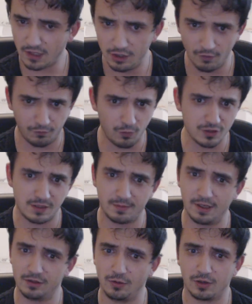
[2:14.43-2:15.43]
And of course I'm
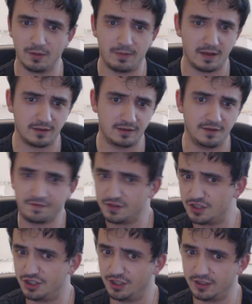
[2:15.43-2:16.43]
gonna talk about the
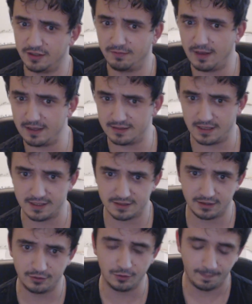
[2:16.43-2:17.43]
different shit that the WildStar is
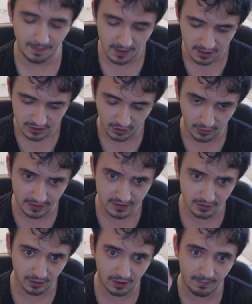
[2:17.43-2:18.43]
gonna do. So let's
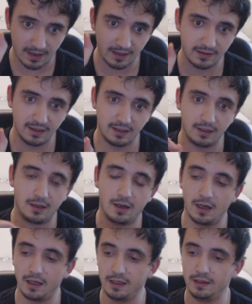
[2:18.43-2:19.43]
talk about the
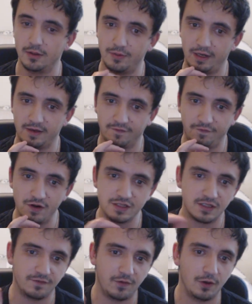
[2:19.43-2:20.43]
ELO rating.
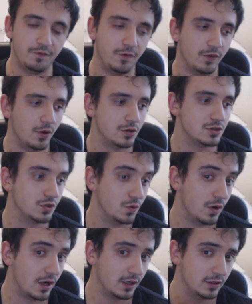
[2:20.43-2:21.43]
First of all, for those
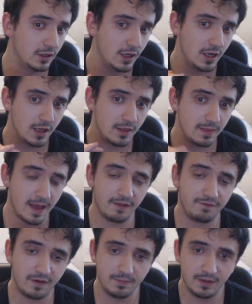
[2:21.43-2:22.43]
who are
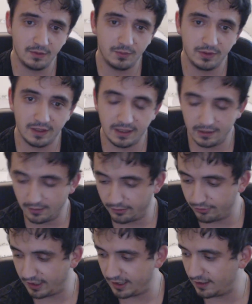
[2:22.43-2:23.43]
not familiar with the ELO
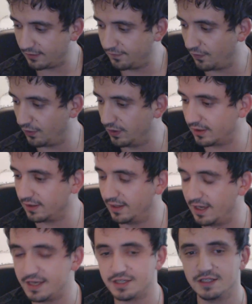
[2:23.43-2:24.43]
rating for League of
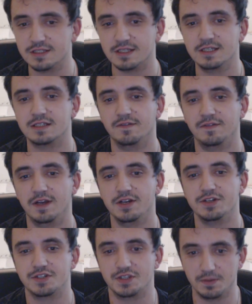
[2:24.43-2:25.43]
Legends, it's
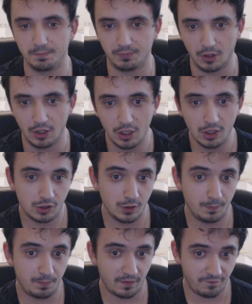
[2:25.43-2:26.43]
very simple.
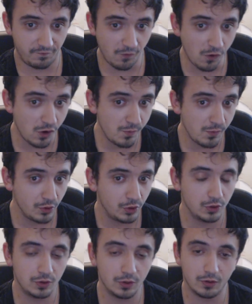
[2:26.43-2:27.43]
You perform,
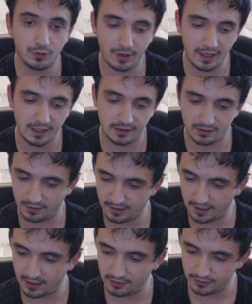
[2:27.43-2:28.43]
you do great, you
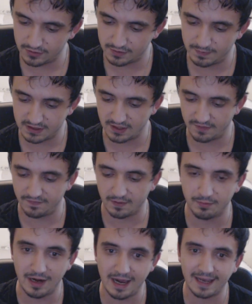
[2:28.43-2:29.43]
get into a specific
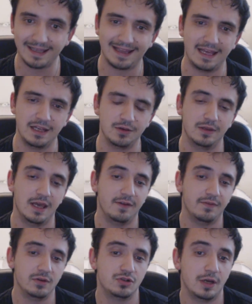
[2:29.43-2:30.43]
bracket, and you
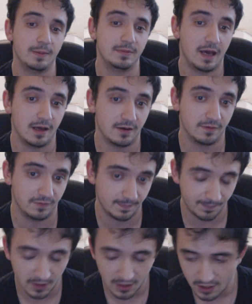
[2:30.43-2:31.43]
never drop down of it.
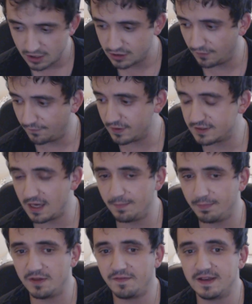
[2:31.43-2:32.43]
So for
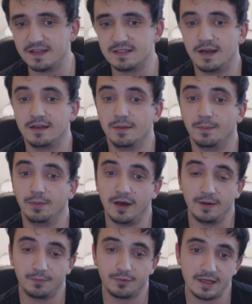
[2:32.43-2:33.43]
example, if I start in the
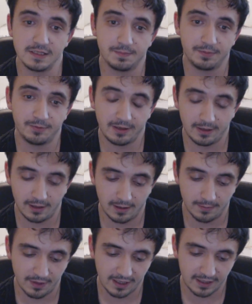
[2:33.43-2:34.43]
bronze
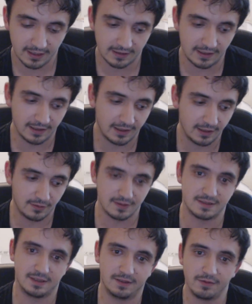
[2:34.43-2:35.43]
bracket and I'll get
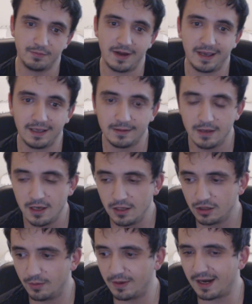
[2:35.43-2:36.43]
to silver bracket,
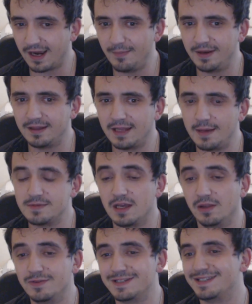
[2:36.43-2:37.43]
no matter how many times
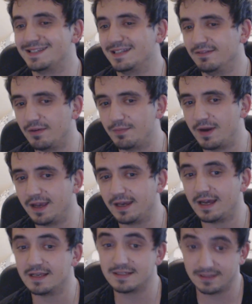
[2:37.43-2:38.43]
I lose in silver
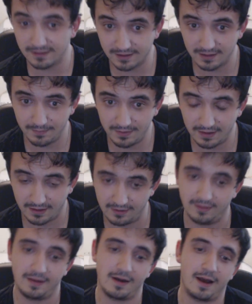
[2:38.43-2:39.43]
bracket, I'm still gonna be
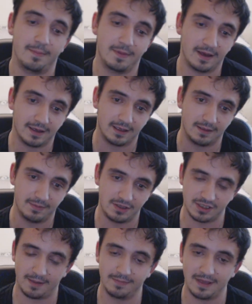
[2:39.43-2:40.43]
in there. I'm not gonna be
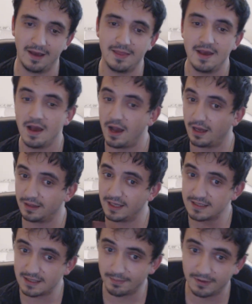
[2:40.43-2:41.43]
jumped down
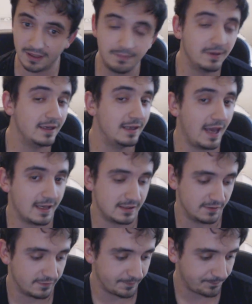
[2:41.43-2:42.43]
unless I'm gonna be
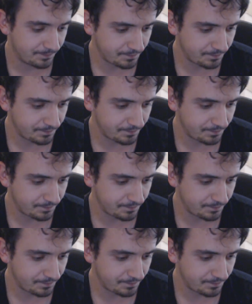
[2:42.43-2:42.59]
inactive.